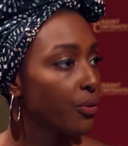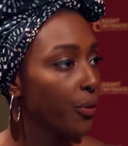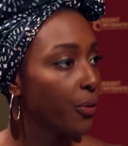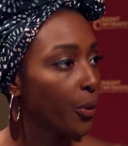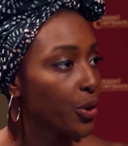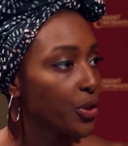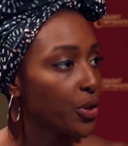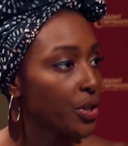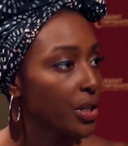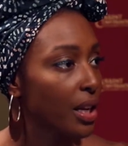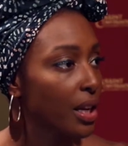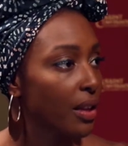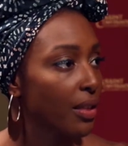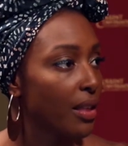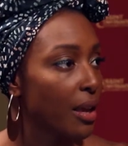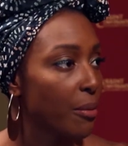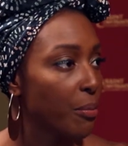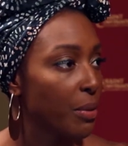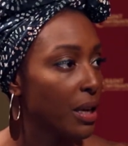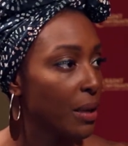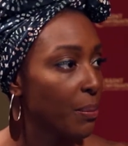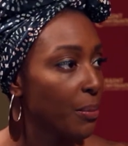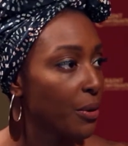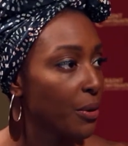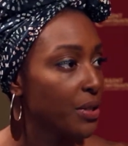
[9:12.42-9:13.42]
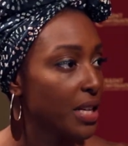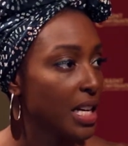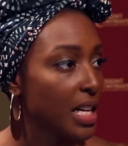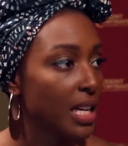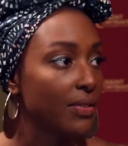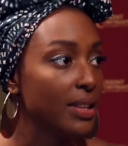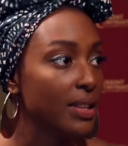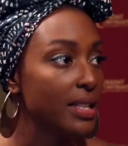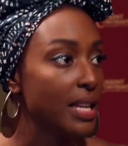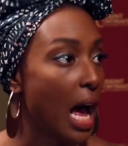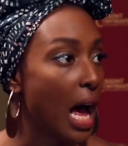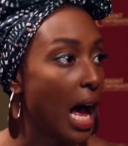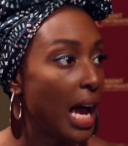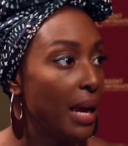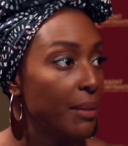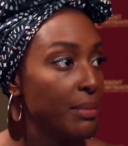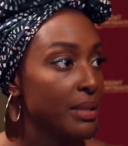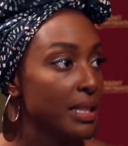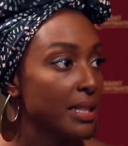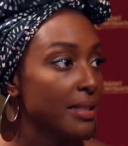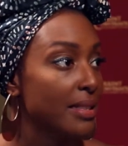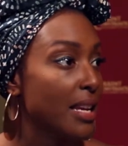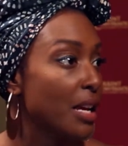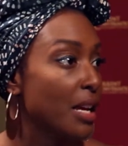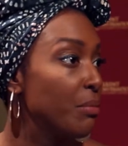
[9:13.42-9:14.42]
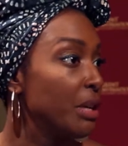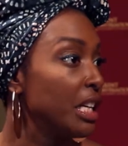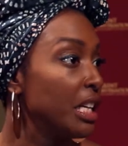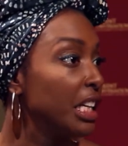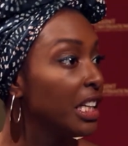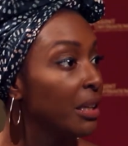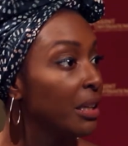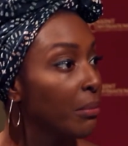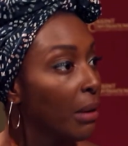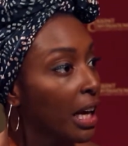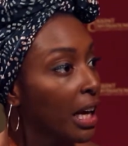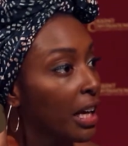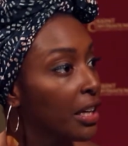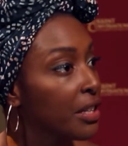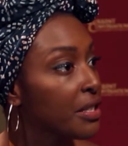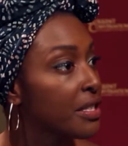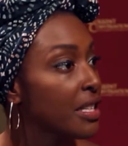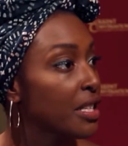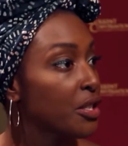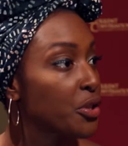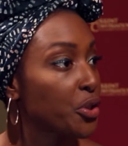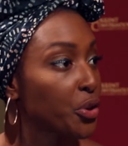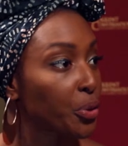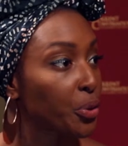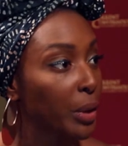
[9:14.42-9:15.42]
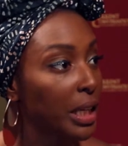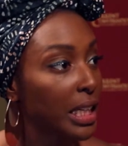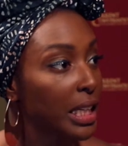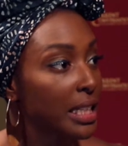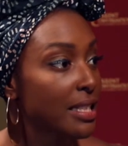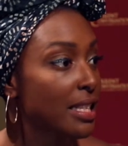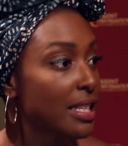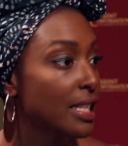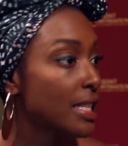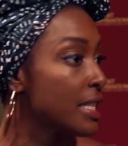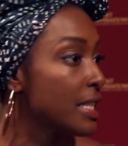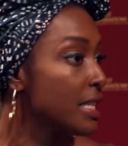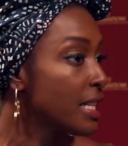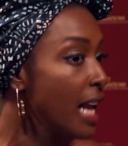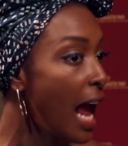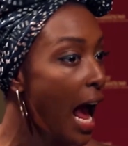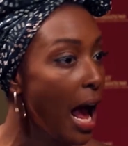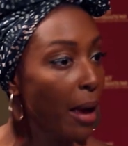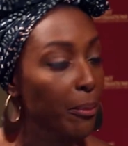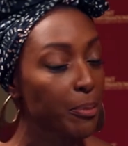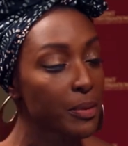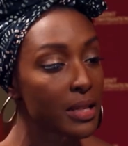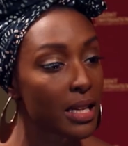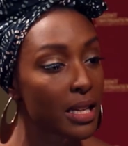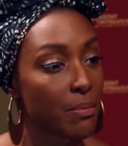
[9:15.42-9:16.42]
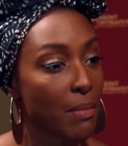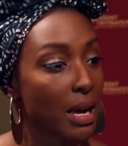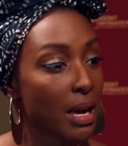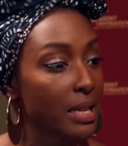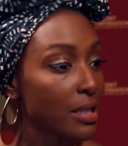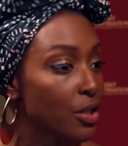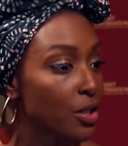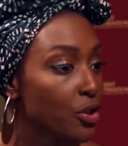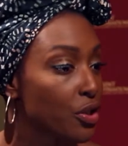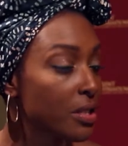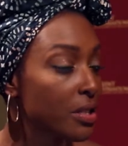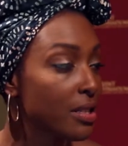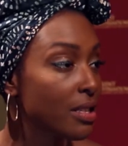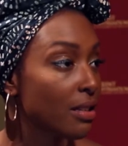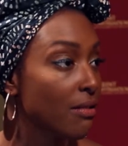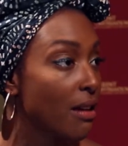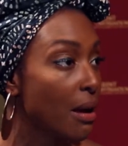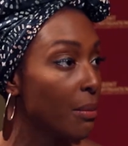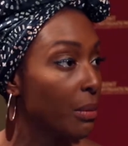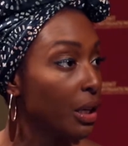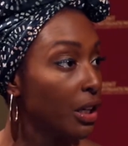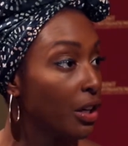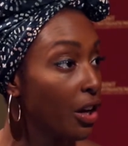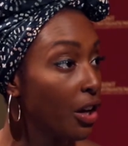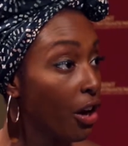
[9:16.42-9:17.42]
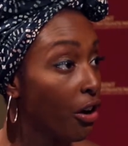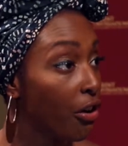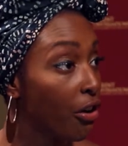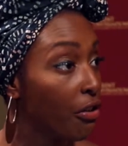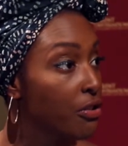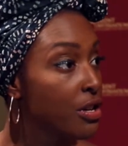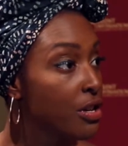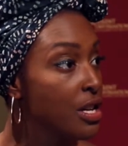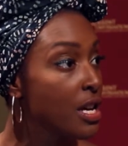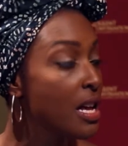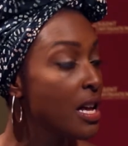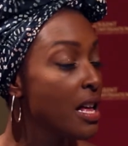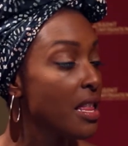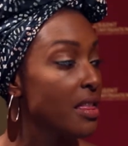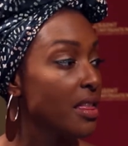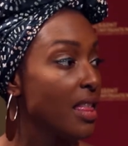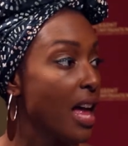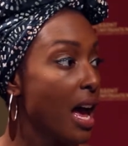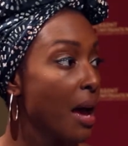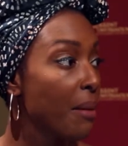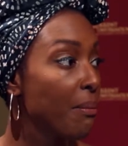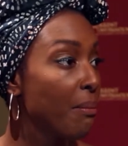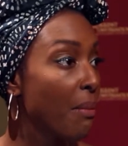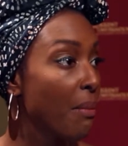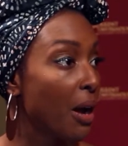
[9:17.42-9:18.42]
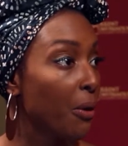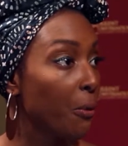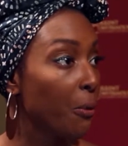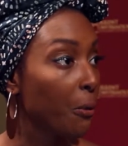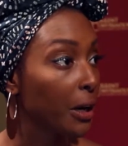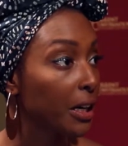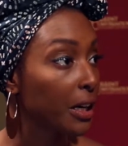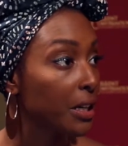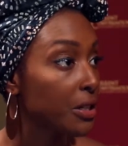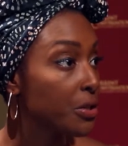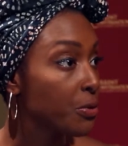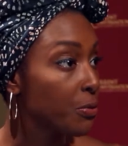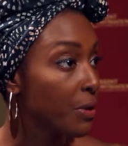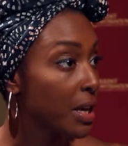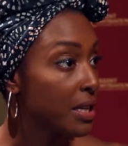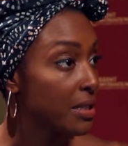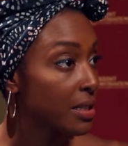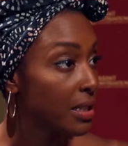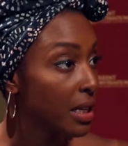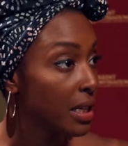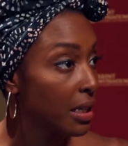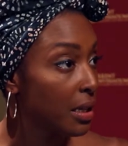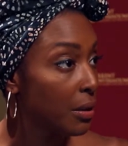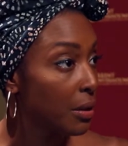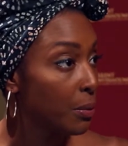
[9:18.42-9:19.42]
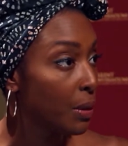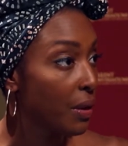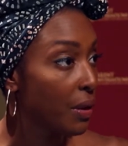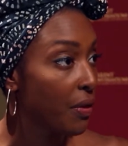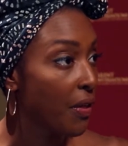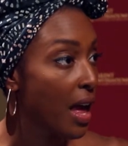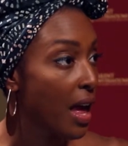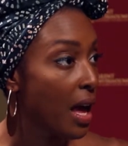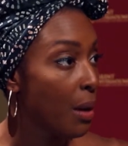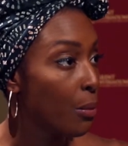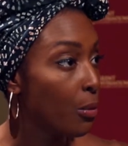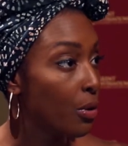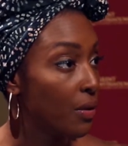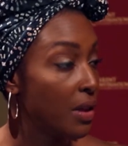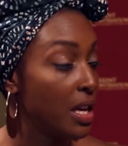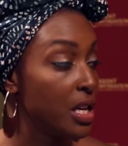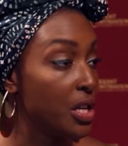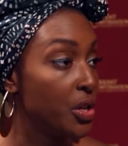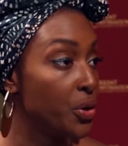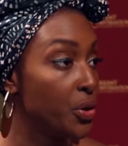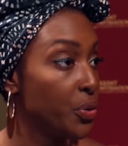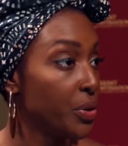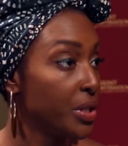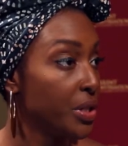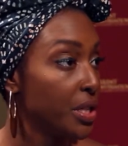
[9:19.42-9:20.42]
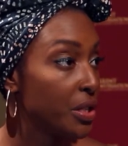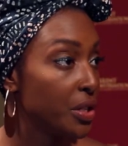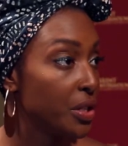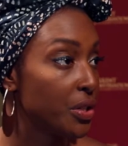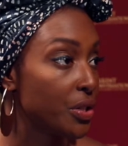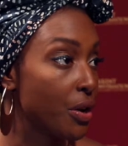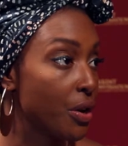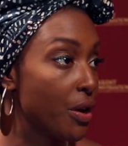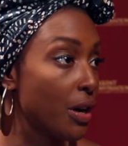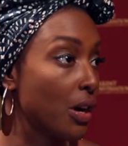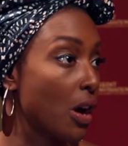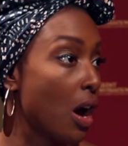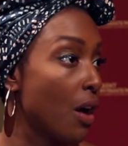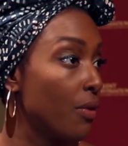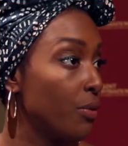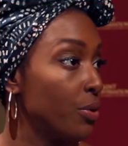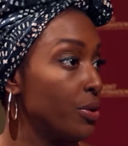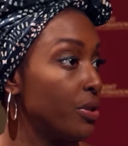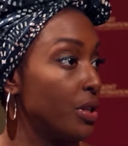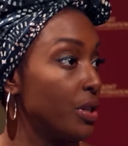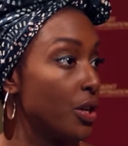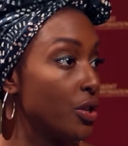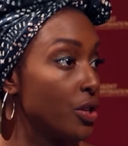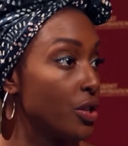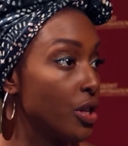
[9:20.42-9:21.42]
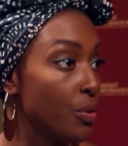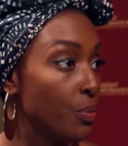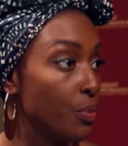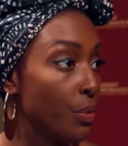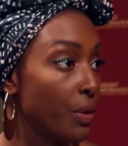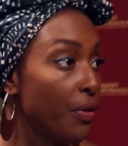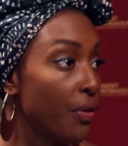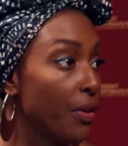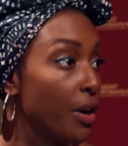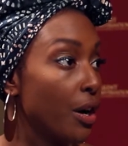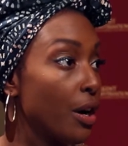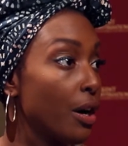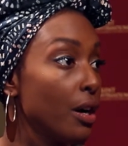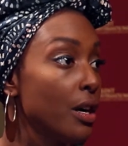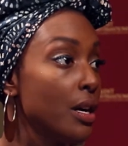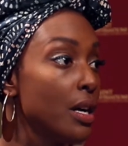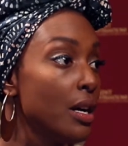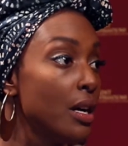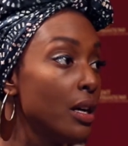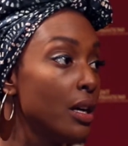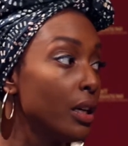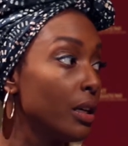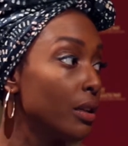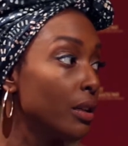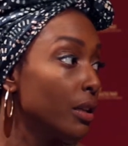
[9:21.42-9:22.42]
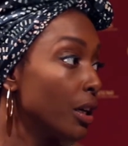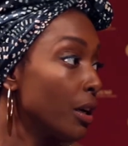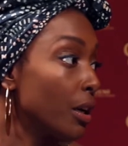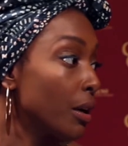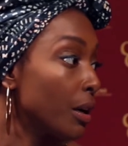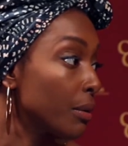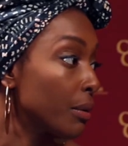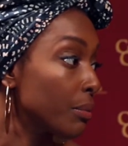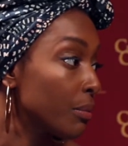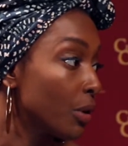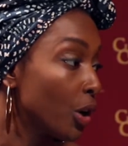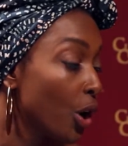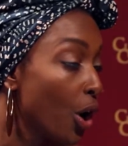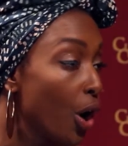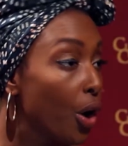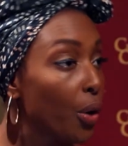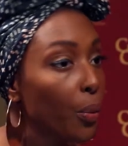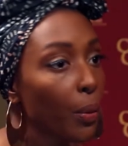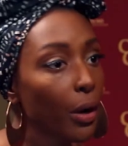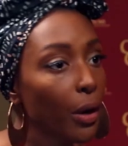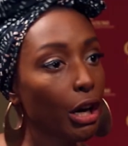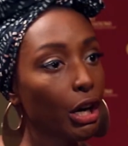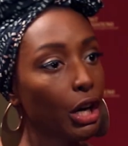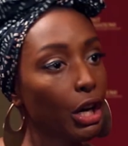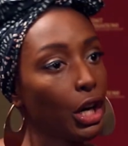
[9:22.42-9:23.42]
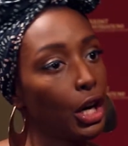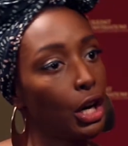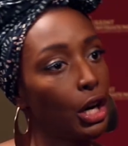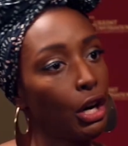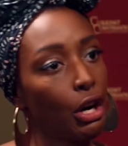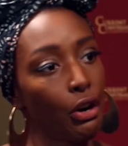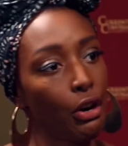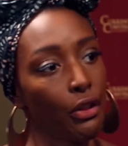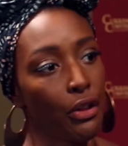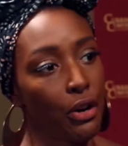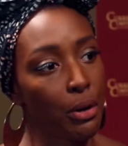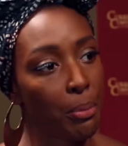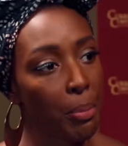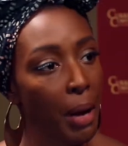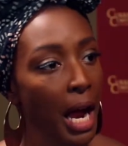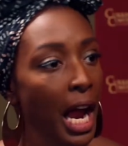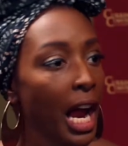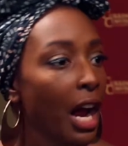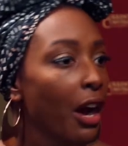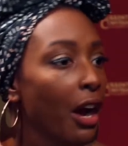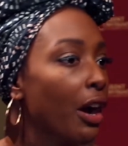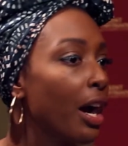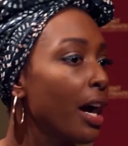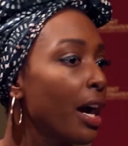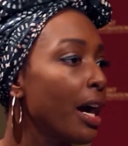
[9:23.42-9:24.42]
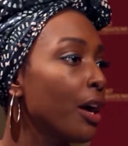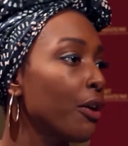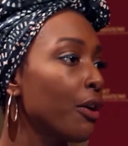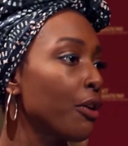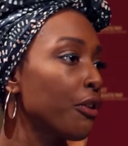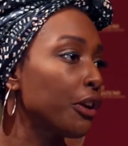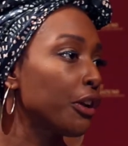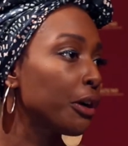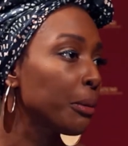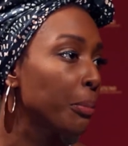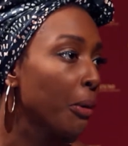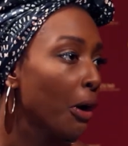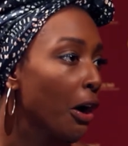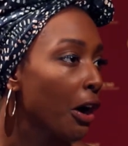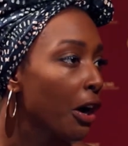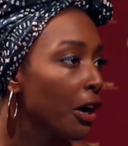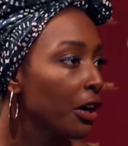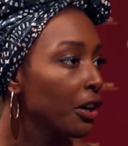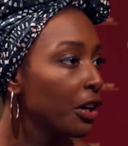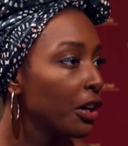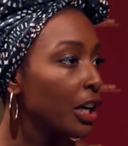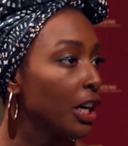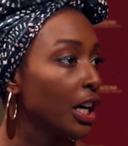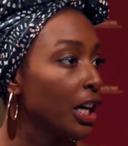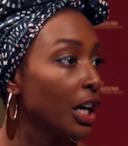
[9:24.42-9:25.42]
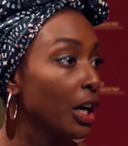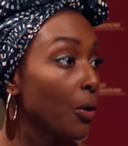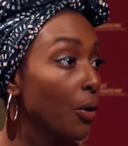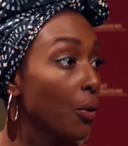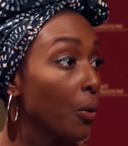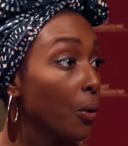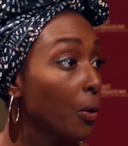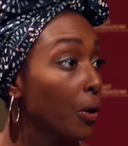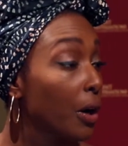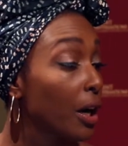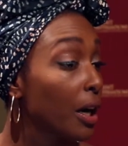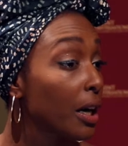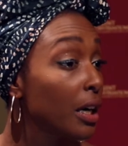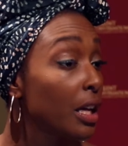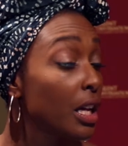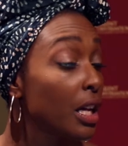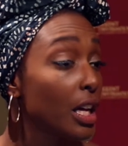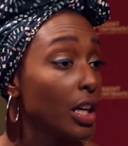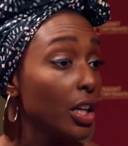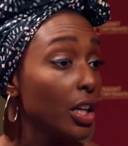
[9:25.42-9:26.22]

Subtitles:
fortunate that people take the time to send me emails and tweets and snaps and messages to let me know that my work has resonated with them, or they used it to start a conversation with their their coworker or their parent or their partner, or,